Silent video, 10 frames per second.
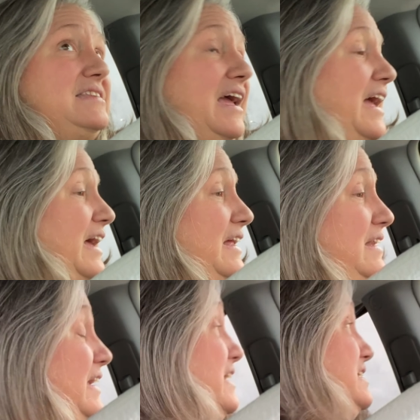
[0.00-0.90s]
and
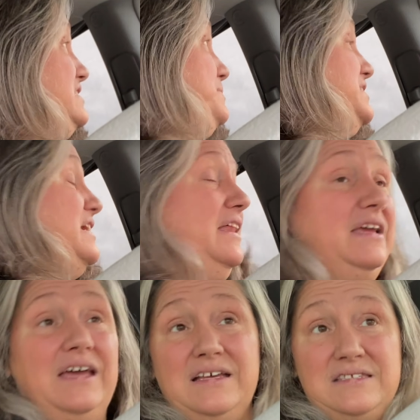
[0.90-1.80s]
he's been
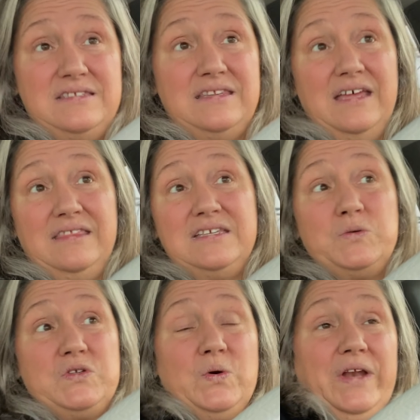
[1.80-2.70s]
telling us that this
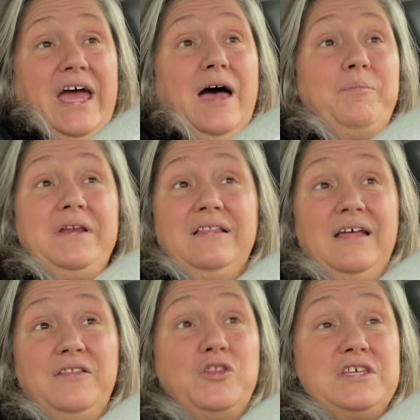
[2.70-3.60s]
was going to happen and
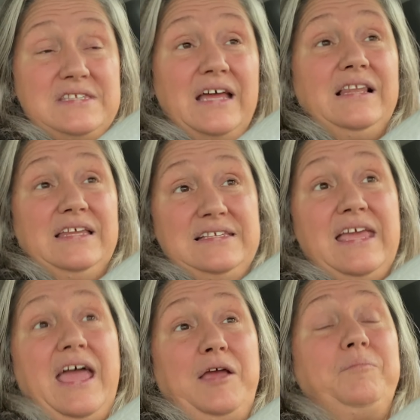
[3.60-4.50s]
then the, the suddenlies
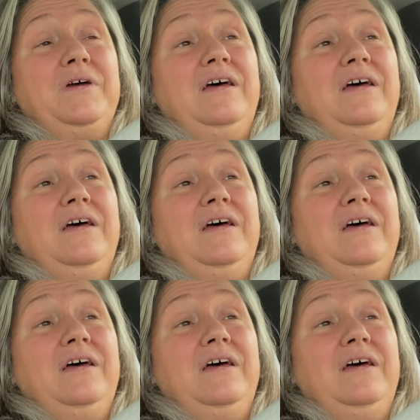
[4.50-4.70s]
came.